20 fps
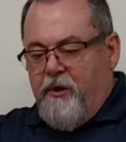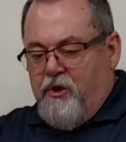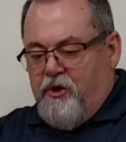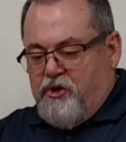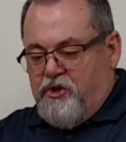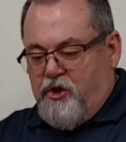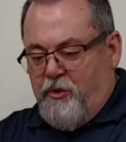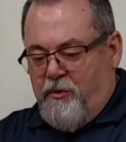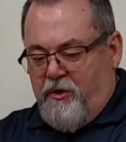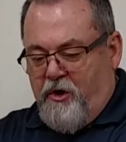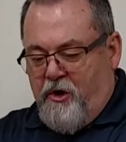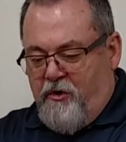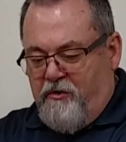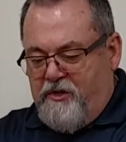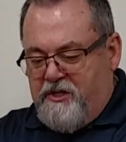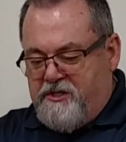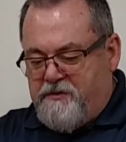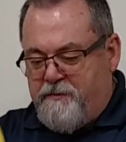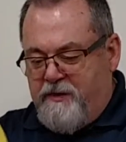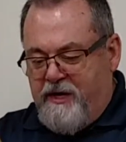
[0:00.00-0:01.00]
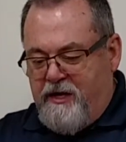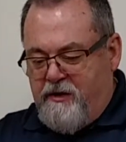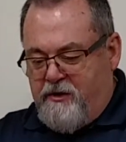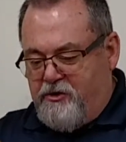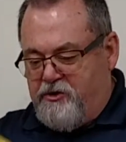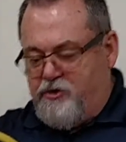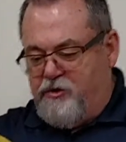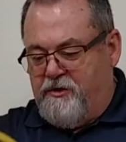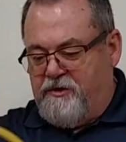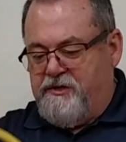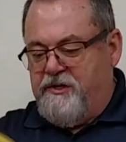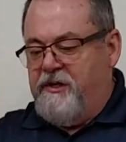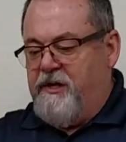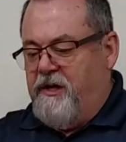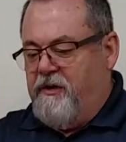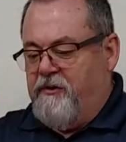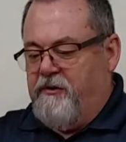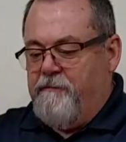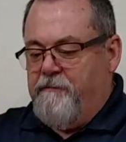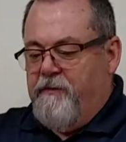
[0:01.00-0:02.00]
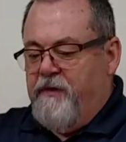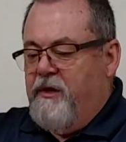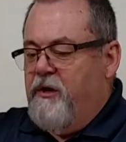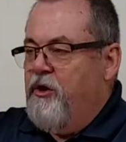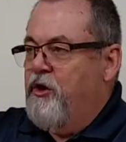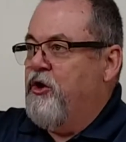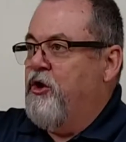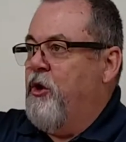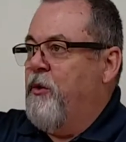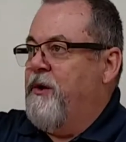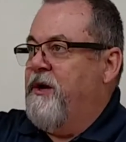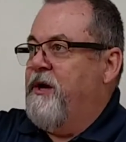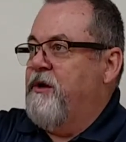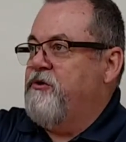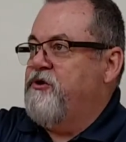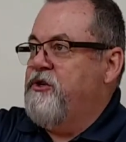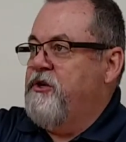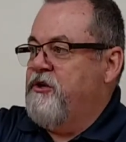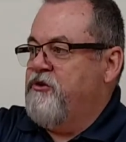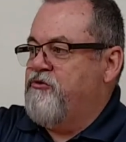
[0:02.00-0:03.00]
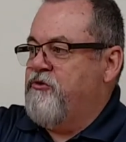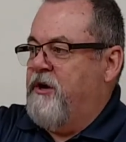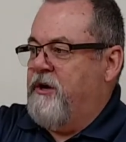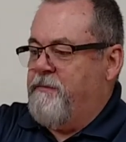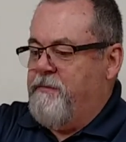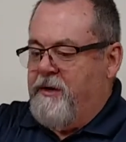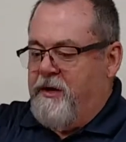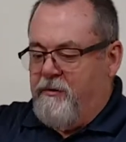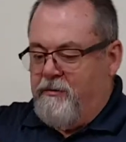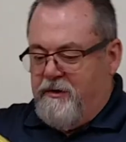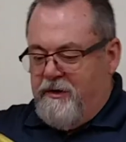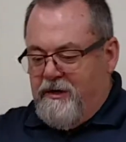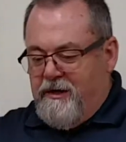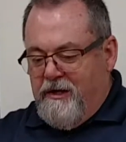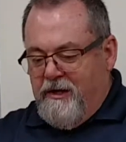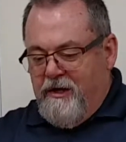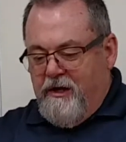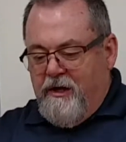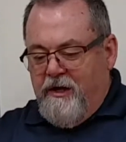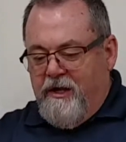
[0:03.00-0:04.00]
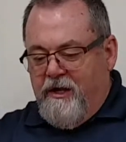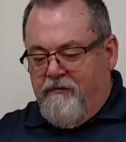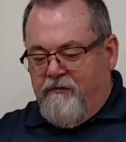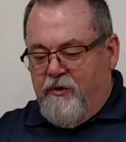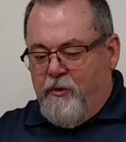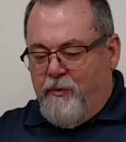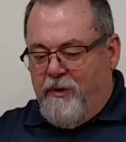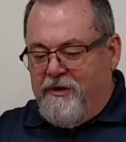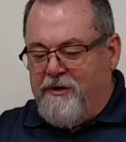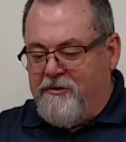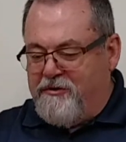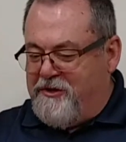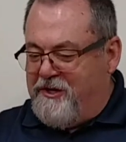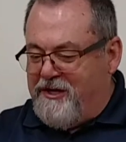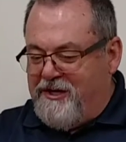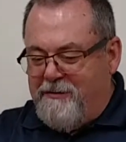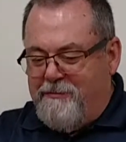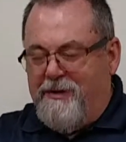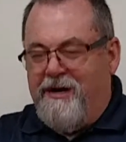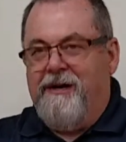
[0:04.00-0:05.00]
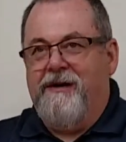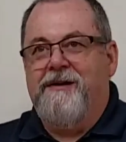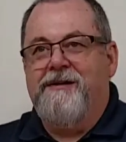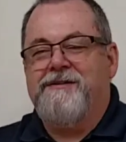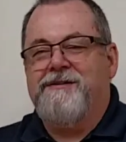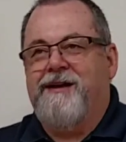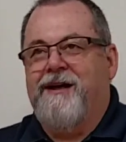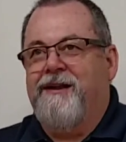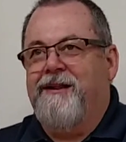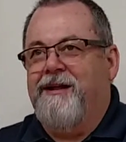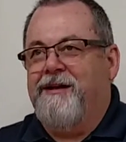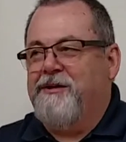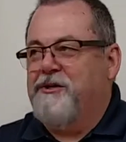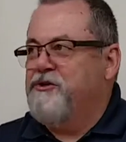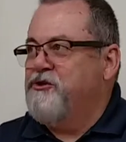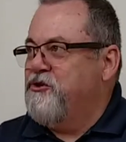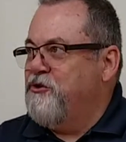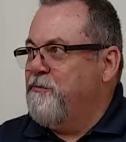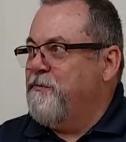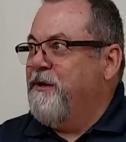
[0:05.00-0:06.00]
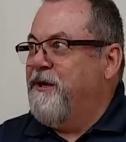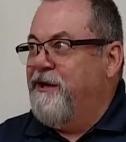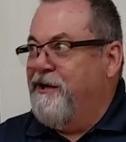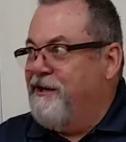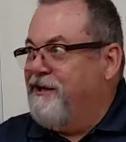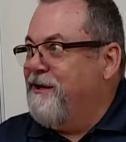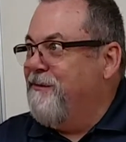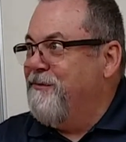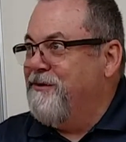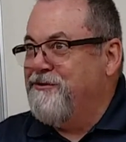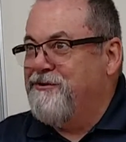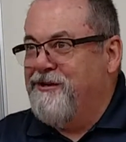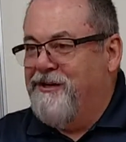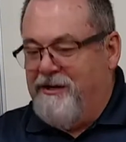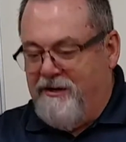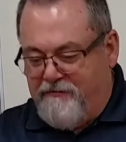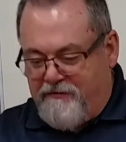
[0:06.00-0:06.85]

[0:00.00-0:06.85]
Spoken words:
So with all these panels hooked together, going out to your truck mount, if you want to think about it, it's kind of like a super hickey machine.